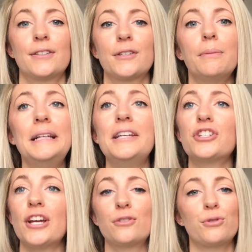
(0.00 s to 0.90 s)
as completely
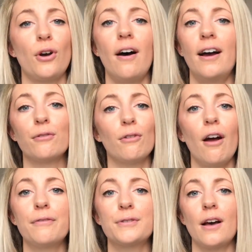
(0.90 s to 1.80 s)
change your diet and your
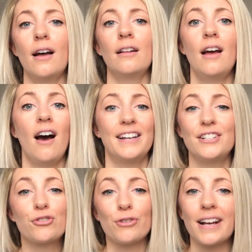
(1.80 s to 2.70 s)
lifestyle, I
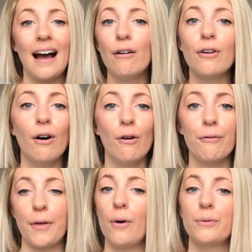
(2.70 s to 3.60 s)
didn't drink alcohol
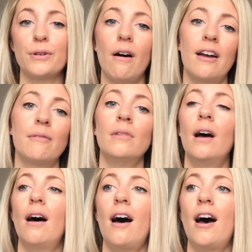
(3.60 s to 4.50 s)
for the whole time.
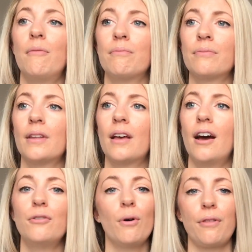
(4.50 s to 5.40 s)

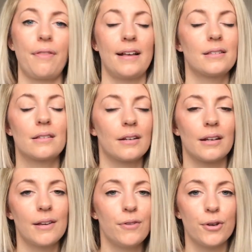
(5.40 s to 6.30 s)
Not that that's going to
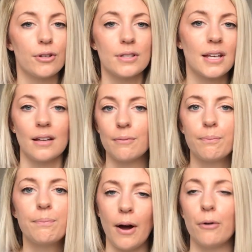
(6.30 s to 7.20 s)
give you good skin
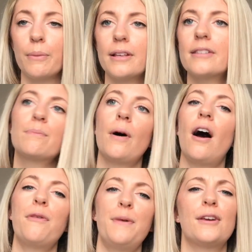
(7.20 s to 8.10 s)
by all means, but
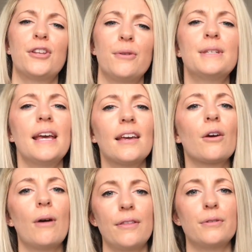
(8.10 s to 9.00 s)
I think, taking
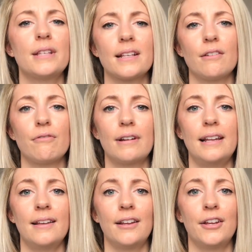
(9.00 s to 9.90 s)
away those things that
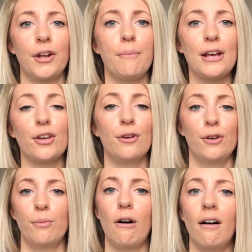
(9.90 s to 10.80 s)
really, make you who
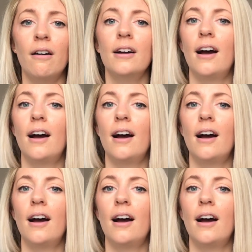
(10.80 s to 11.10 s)
you are,